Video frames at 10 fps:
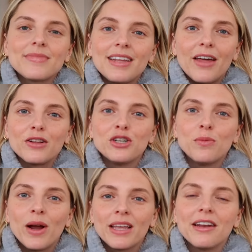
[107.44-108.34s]
yeah, there's no
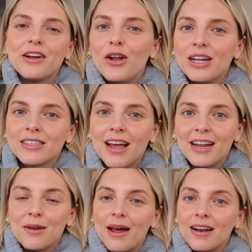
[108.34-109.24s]
point getting all
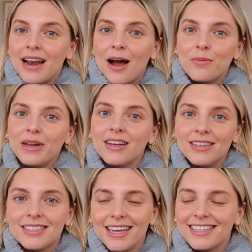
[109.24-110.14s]
excited about it now
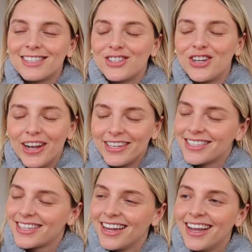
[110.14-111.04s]
because it's
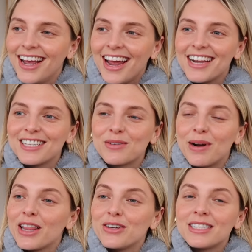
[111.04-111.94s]
just, it's
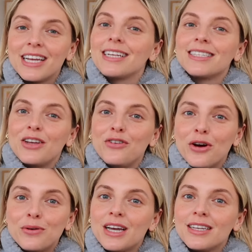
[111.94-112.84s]
one of those things that you
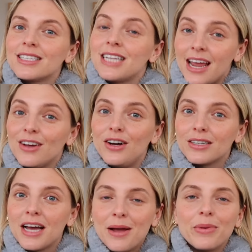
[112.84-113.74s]
know does take a long
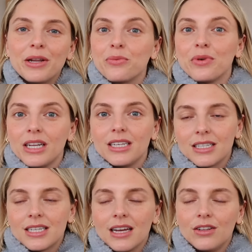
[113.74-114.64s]
time, but it really
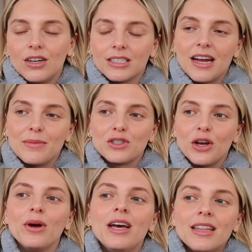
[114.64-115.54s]
does take a long time.
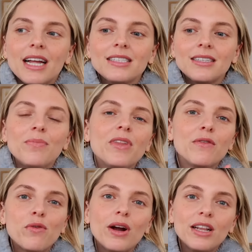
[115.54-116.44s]
So that's something
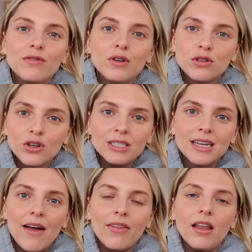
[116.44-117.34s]
for in the future and
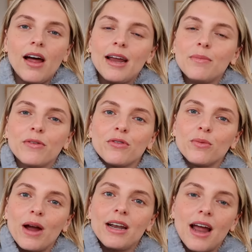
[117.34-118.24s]
down the line. But for
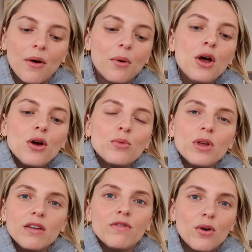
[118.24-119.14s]
right now,
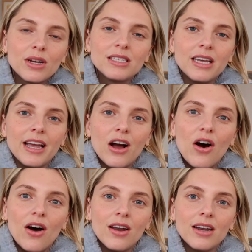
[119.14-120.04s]
really focusing
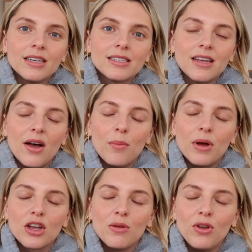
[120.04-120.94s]
on some
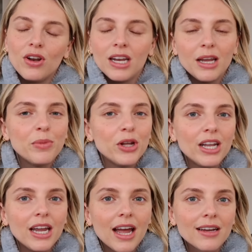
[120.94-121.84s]
community
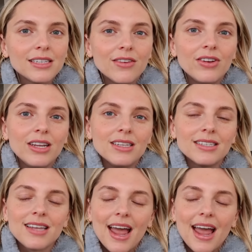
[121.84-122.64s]
building activities